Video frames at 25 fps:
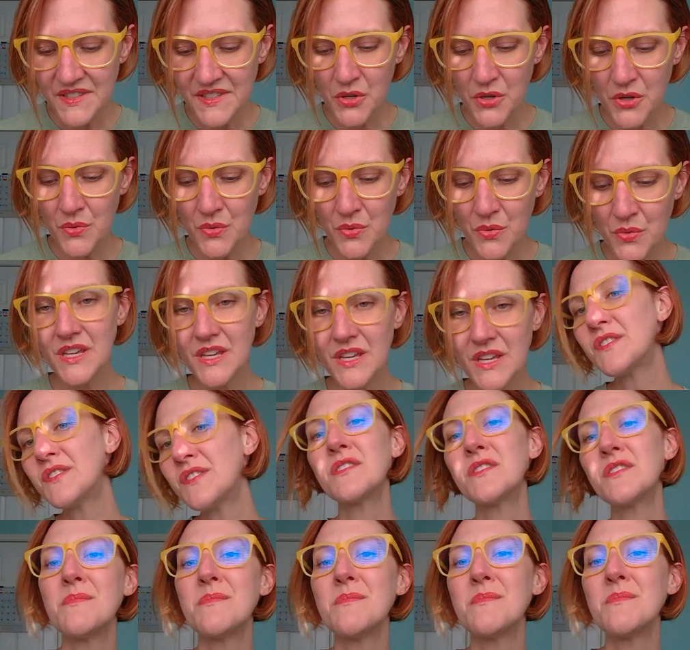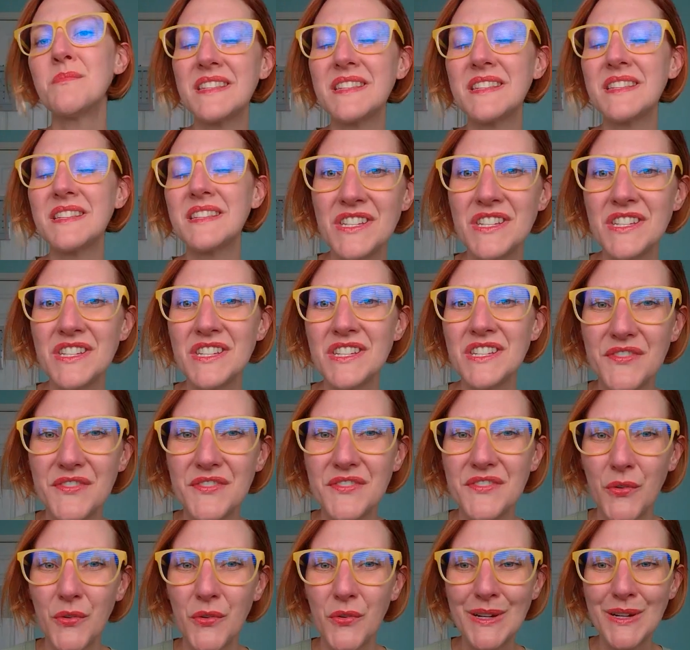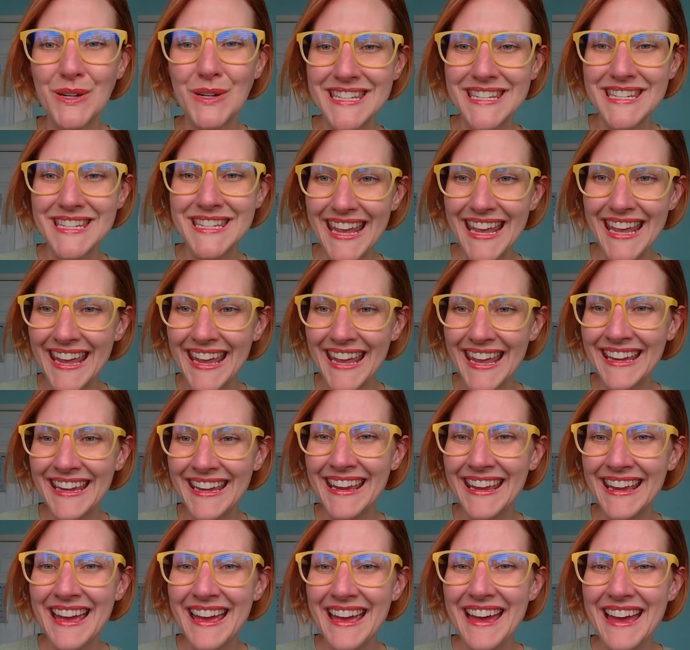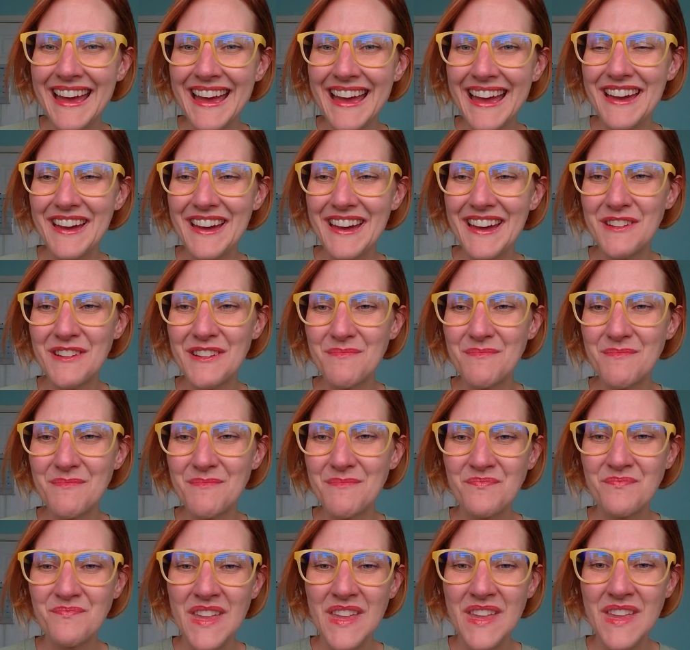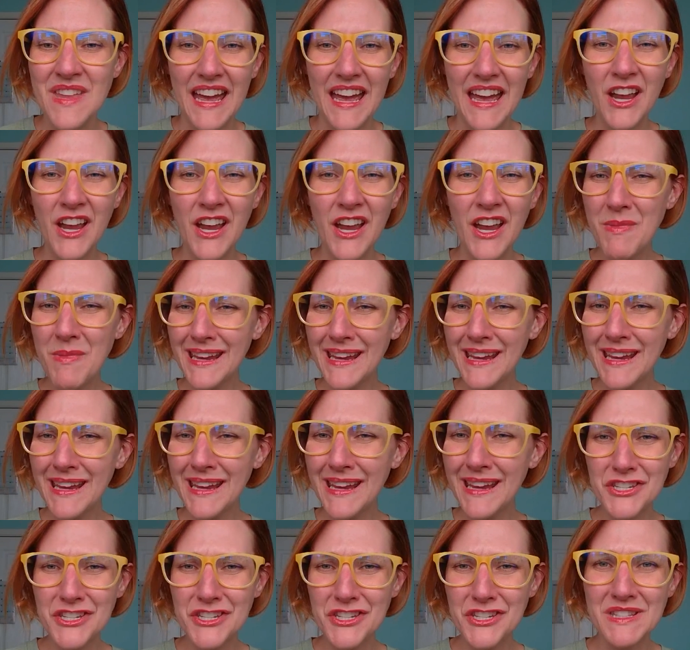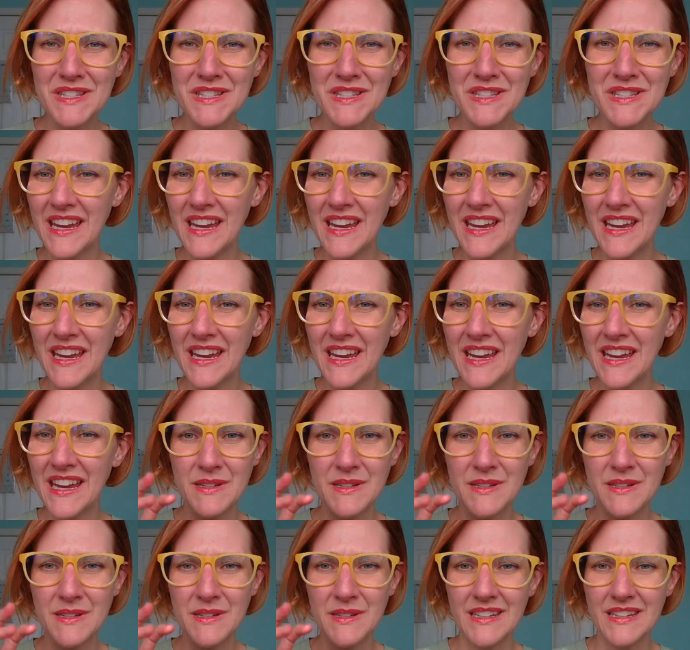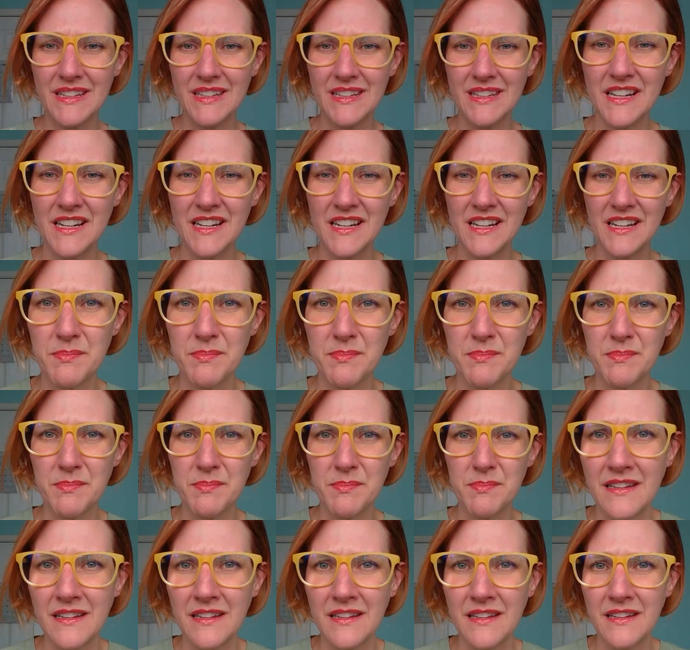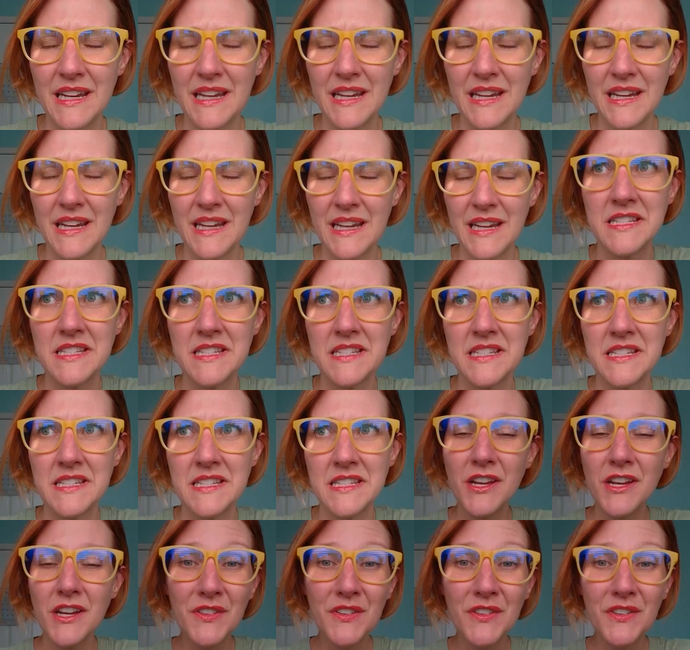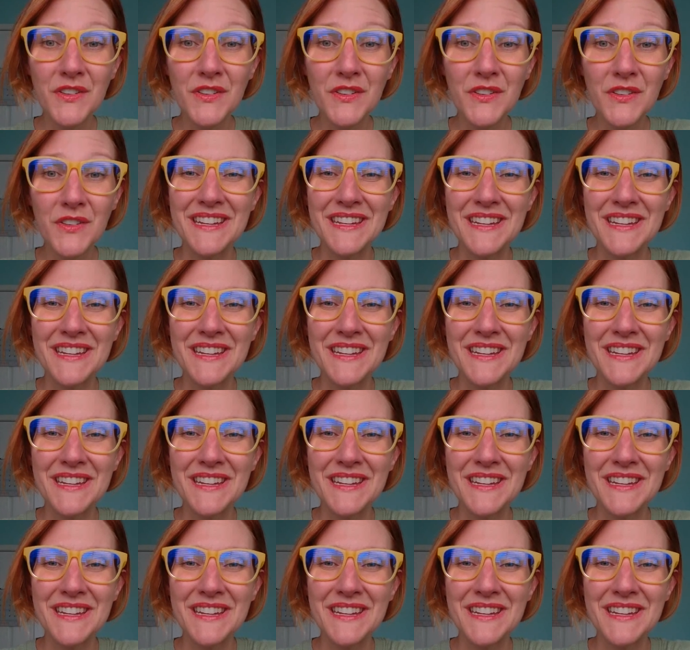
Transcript: So those are the messages for today. I hope my connection was okay. It's kind of spotty on my end, but hopefully.